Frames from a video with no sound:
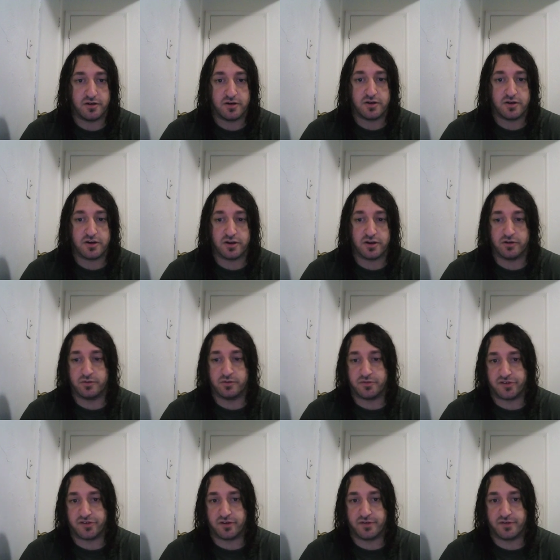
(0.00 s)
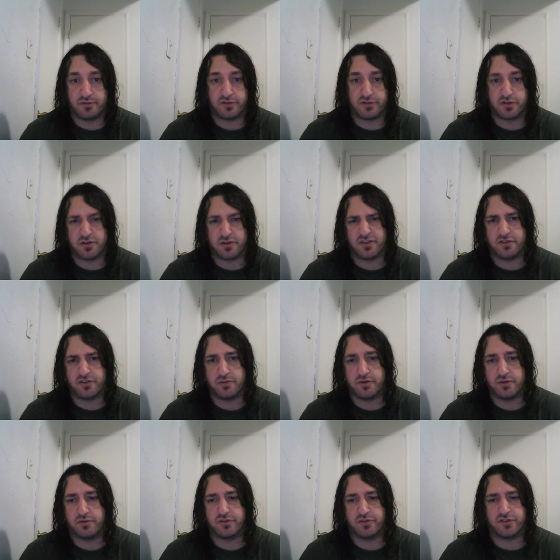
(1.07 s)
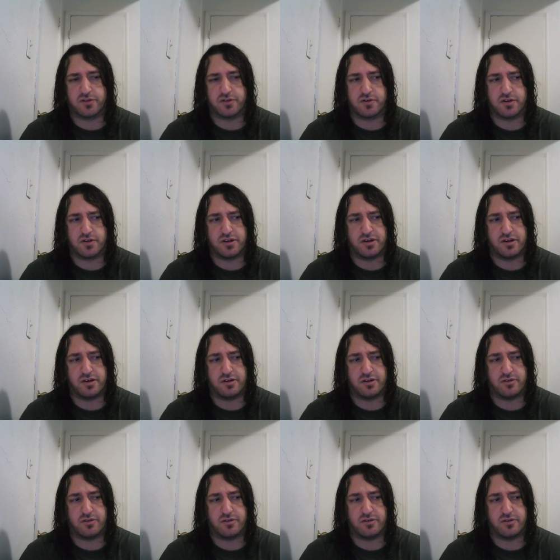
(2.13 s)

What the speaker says: killed himself, he was 32. He was 32